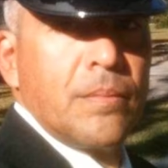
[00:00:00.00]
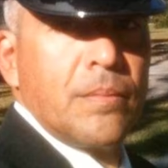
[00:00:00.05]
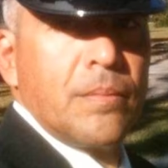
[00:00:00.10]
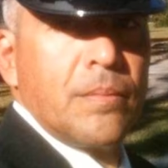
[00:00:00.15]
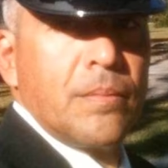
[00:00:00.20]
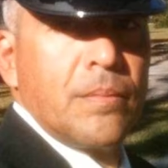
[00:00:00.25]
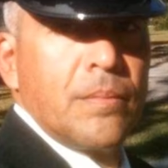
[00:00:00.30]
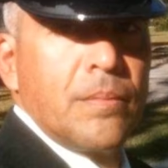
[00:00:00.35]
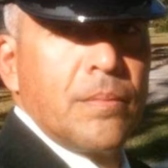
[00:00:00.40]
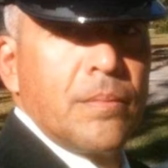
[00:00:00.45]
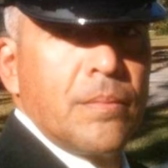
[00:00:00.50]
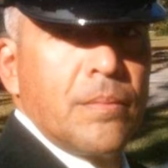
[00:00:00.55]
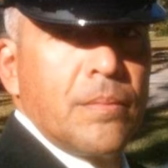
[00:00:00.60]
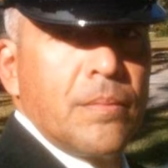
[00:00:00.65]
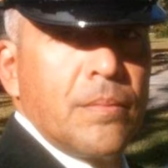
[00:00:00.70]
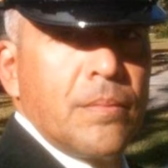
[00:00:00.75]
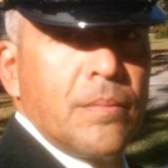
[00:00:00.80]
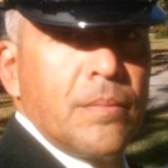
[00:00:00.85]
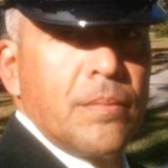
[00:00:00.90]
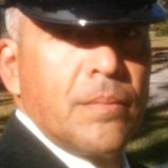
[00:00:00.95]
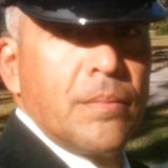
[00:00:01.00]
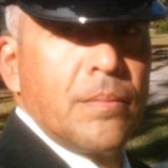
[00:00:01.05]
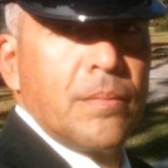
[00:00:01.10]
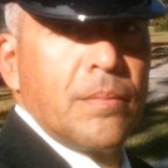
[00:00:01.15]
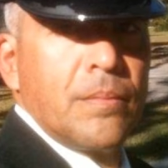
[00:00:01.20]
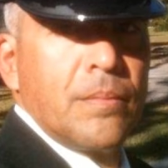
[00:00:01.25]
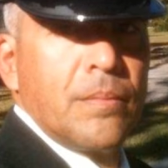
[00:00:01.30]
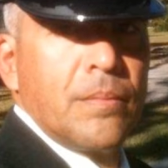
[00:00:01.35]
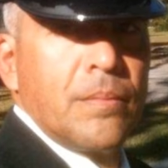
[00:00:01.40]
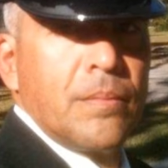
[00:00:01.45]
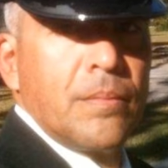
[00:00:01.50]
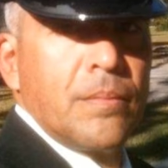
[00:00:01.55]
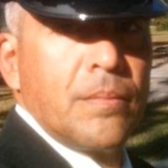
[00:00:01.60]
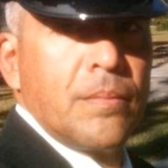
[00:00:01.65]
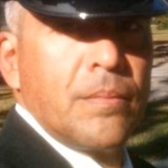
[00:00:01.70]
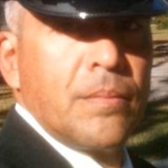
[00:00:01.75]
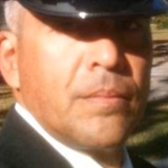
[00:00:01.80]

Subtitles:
(no one is talking)